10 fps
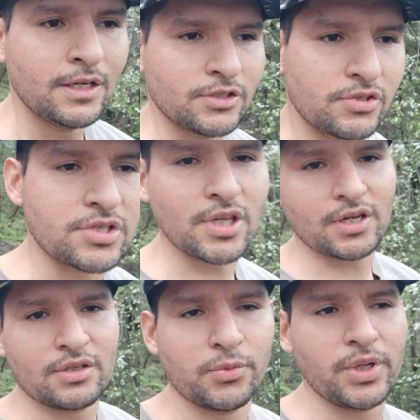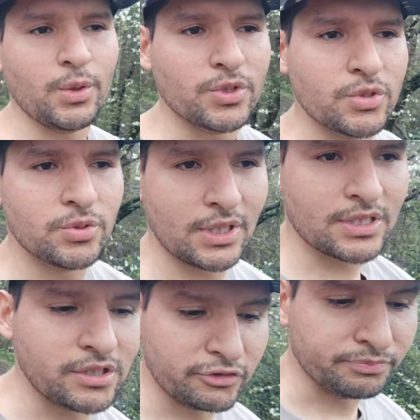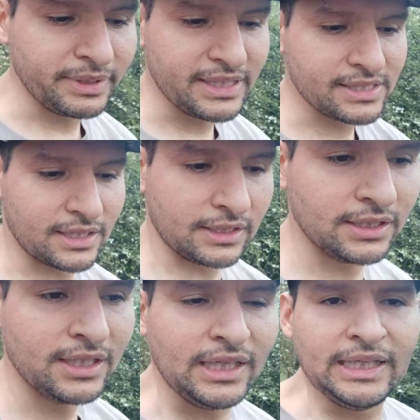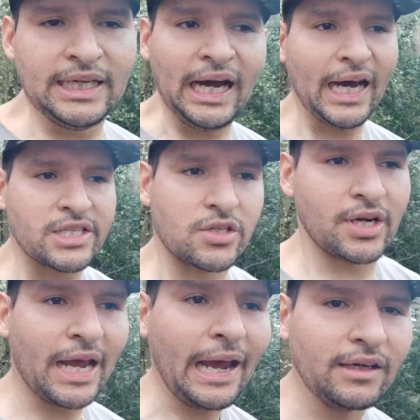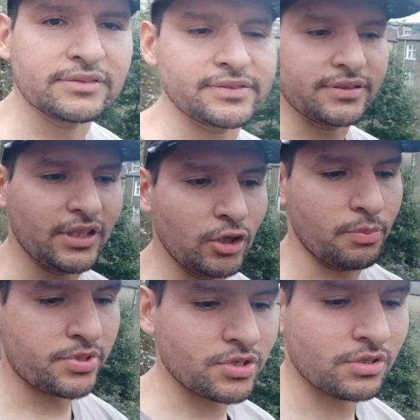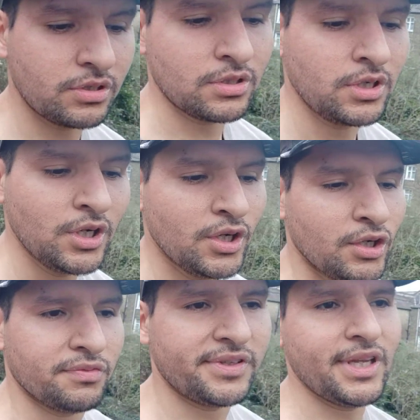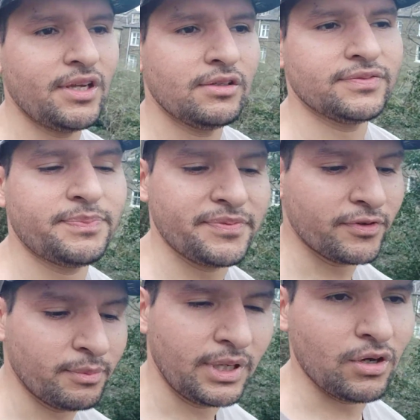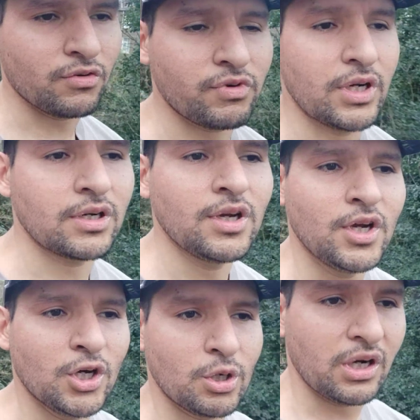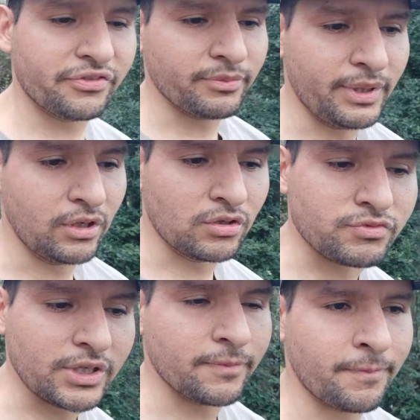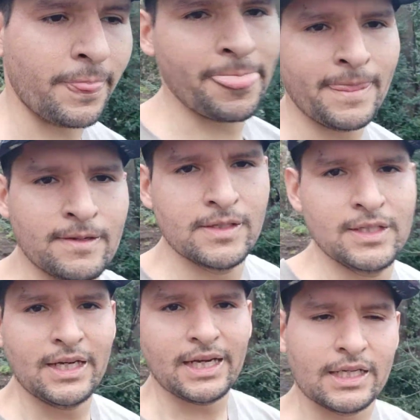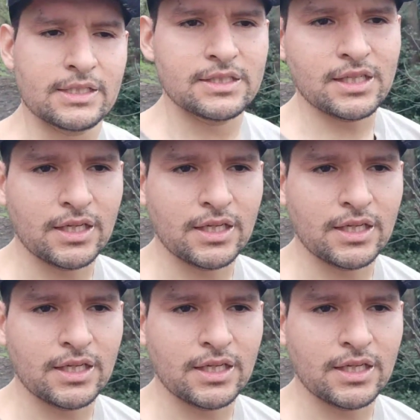to start the week with 2 days off means that I don't have the option of a day off before my long run, after my long run. And